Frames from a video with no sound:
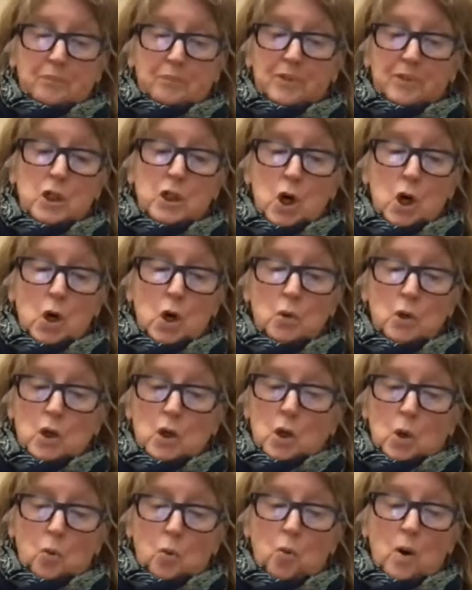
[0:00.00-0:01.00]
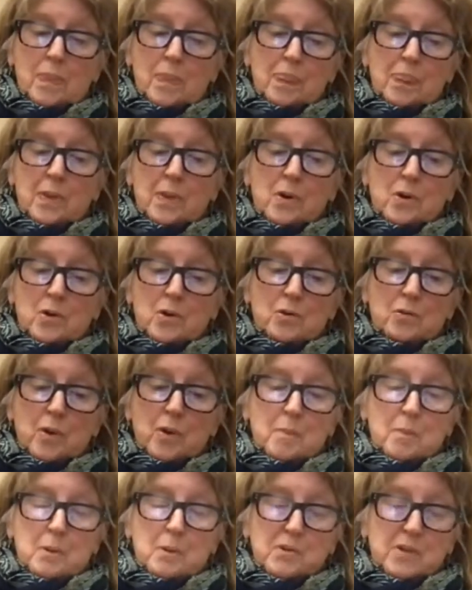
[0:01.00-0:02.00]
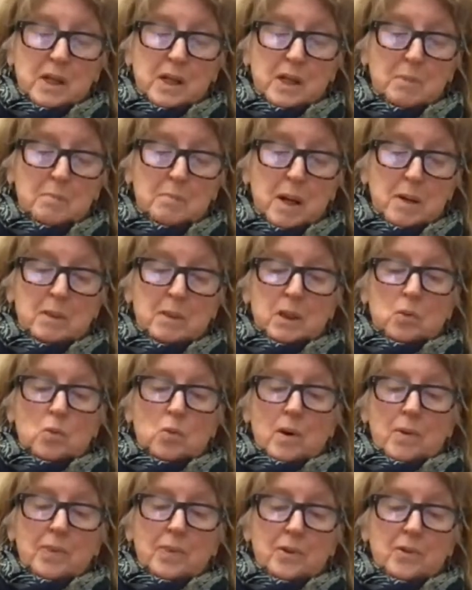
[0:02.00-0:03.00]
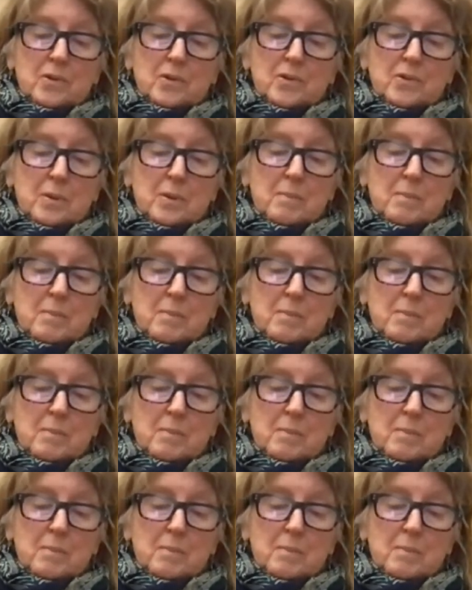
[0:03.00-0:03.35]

you know, 1/3 representing public, 1/3 the